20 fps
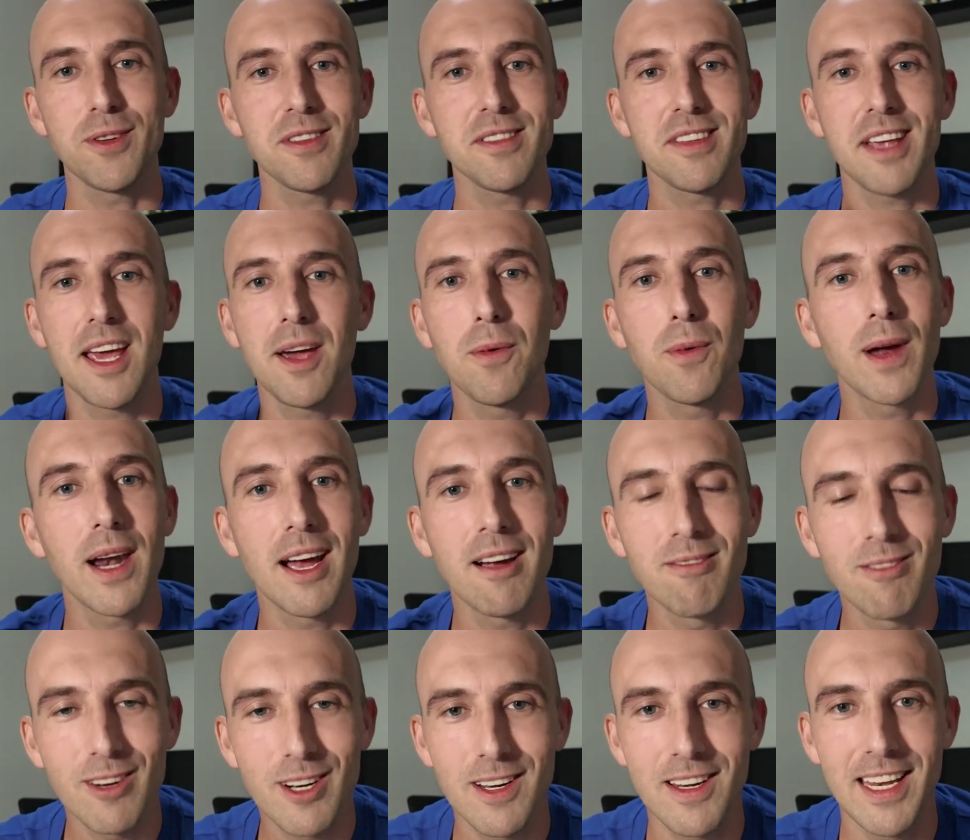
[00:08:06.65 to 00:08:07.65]
say
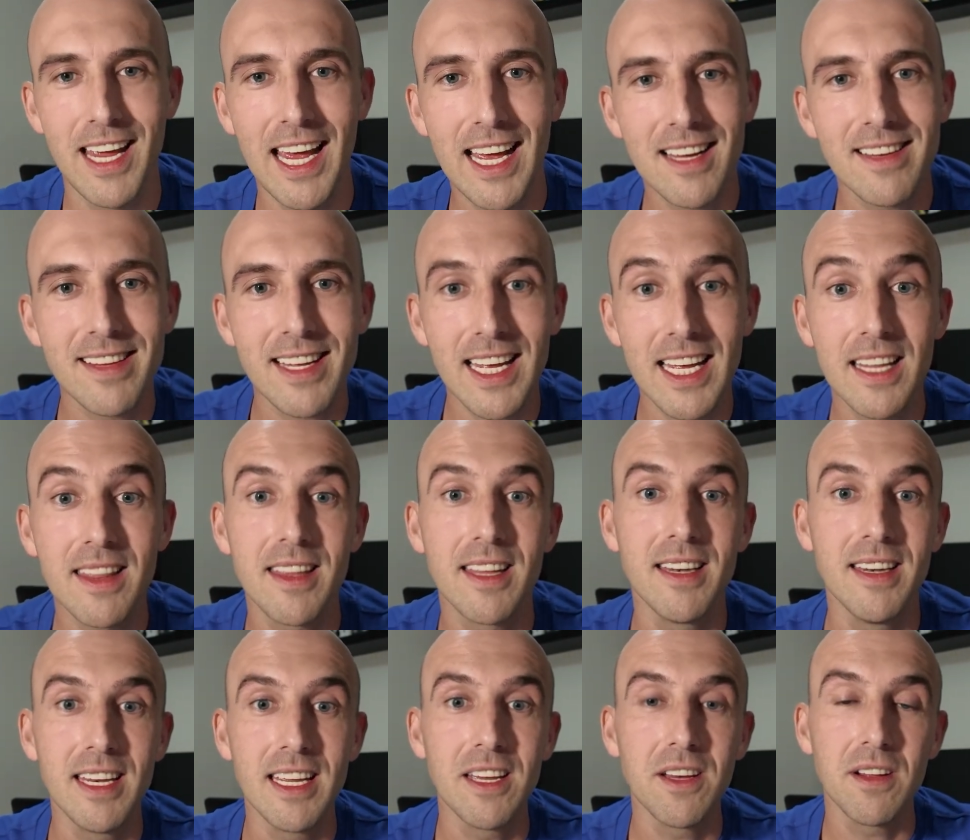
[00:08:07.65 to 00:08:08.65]
whatever it takes to get the
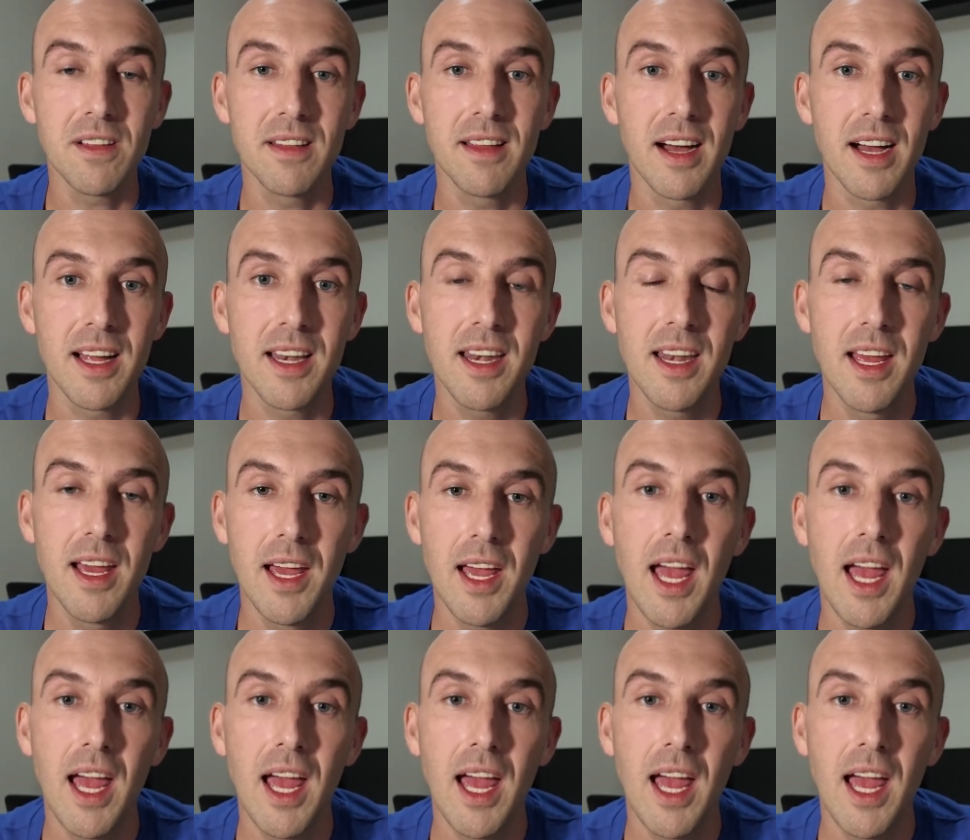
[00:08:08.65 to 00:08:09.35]
deal done.